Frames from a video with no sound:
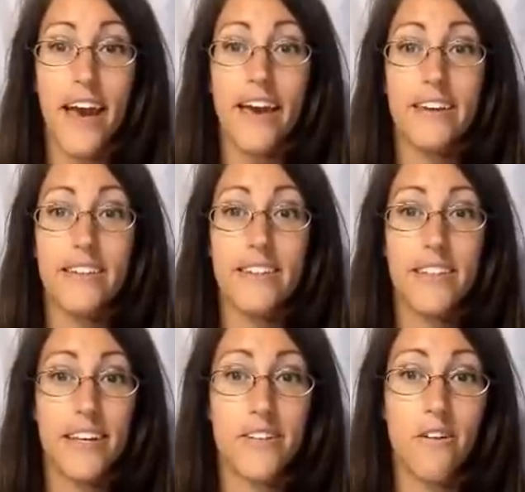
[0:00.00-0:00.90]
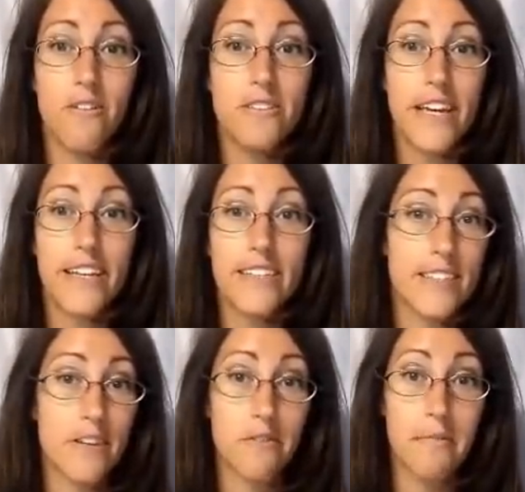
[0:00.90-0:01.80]
And in the old days,
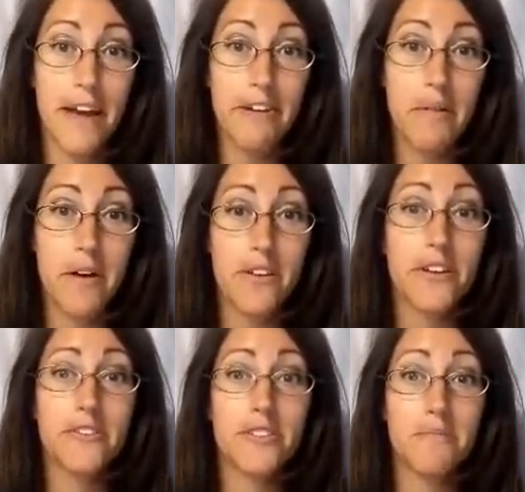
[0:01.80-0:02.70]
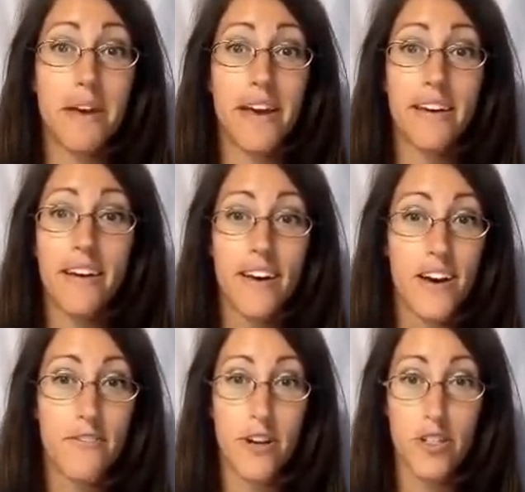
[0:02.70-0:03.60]
like when my grandmother used to make
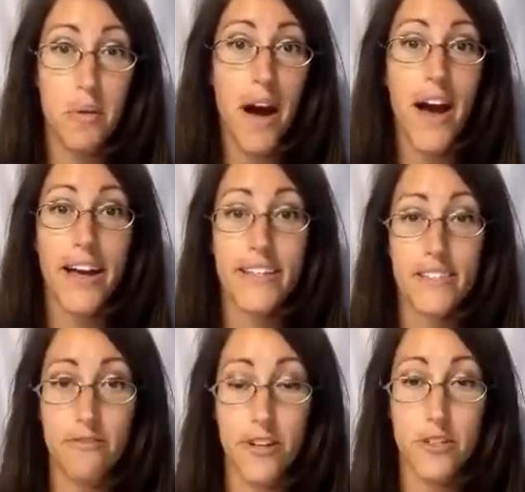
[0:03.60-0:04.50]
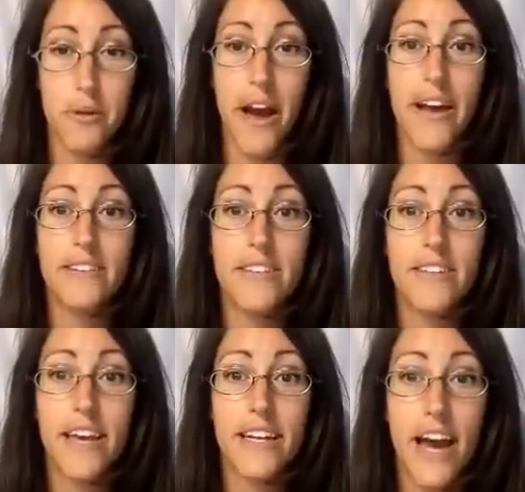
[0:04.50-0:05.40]
fresh pies and fresh breads,
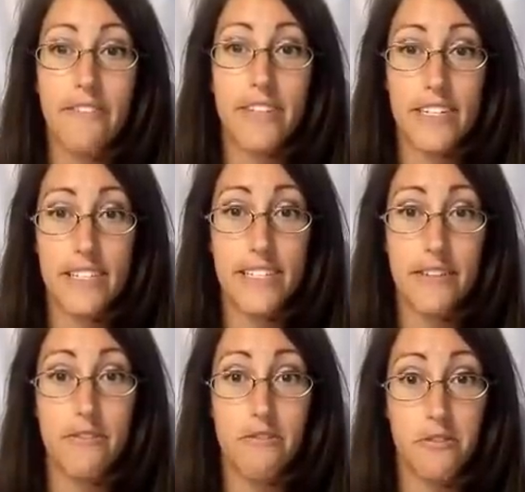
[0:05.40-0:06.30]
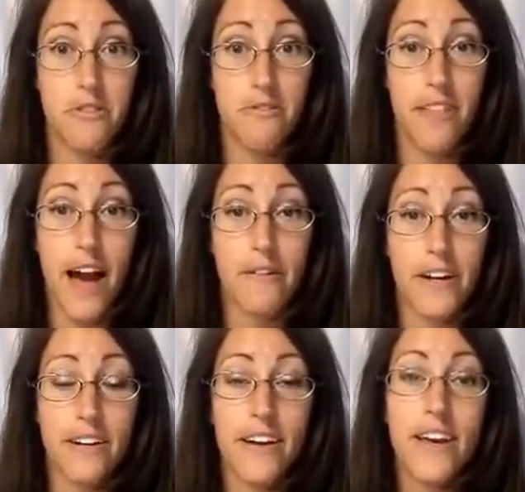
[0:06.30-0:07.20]
they'd have to sift through the
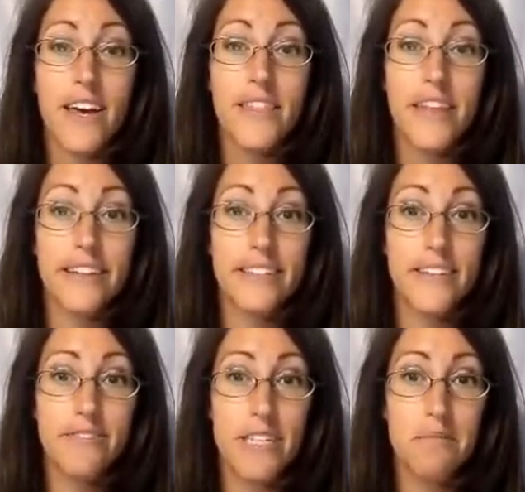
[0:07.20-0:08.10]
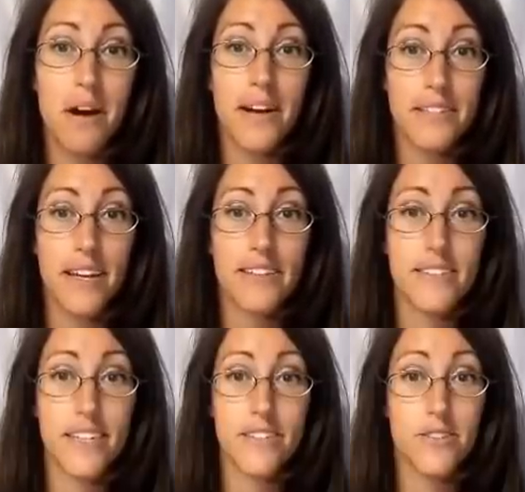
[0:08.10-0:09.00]
flour. That sifting
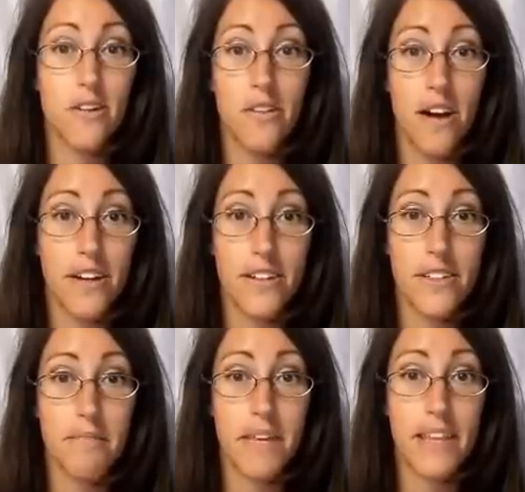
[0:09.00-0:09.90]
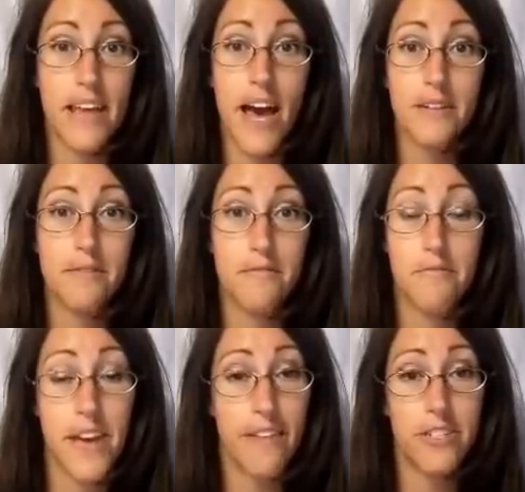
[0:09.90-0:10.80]
process is no longer something that
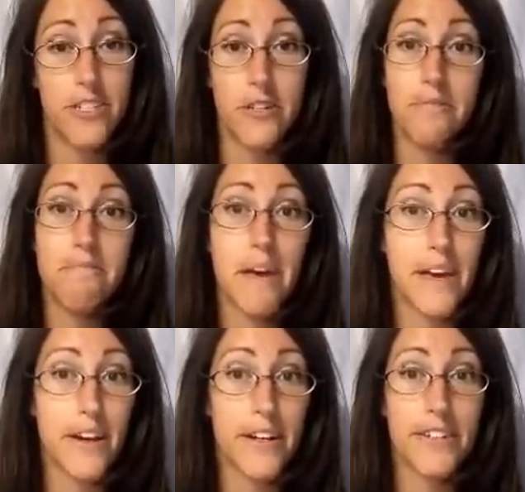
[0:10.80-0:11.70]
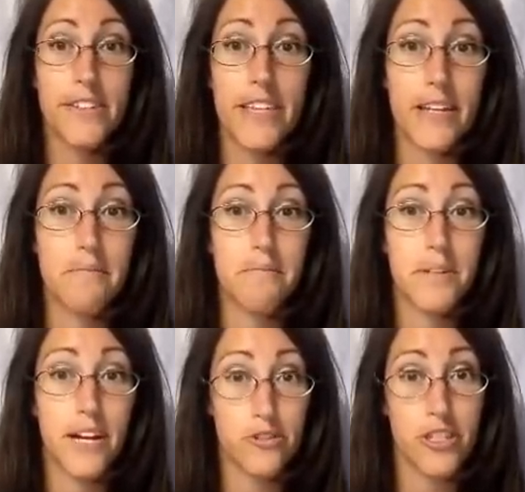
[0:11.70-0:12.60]
we have to do. Bakers and
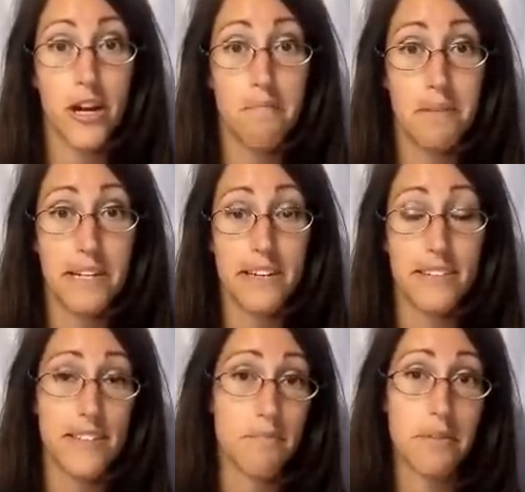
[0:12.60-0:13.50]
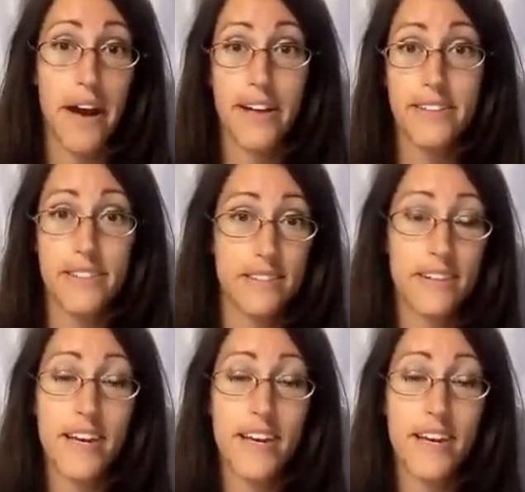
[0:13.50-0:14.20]
production companies of breads and